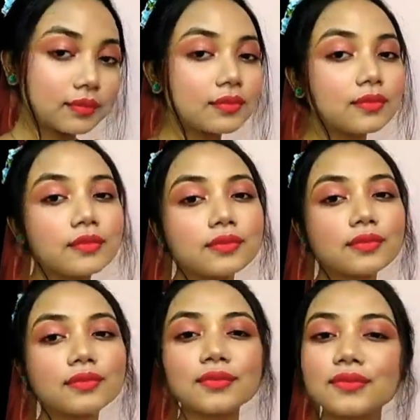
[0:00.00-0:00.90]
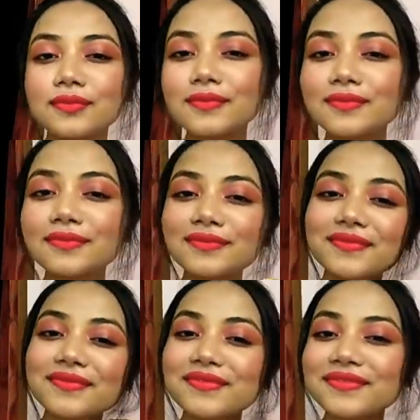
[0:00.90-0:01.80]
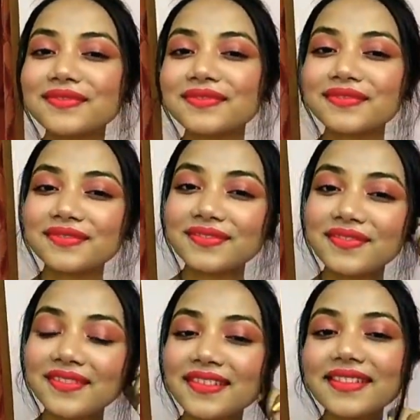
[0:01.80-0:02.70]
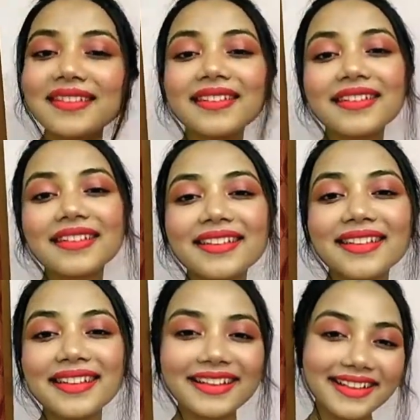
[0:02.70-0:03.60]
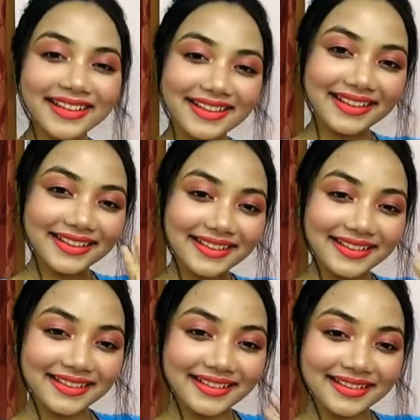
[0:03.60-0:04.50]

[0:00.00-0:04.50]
and also do subscribe to my channel. I love you all